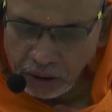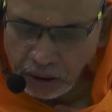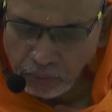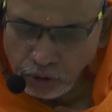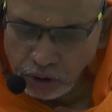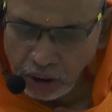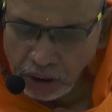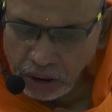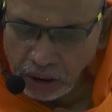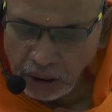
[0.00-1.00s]
dream
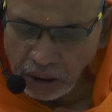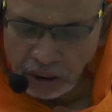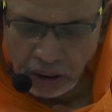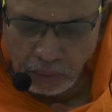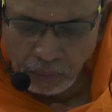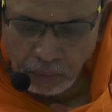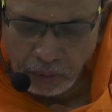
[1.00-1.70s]
state create karma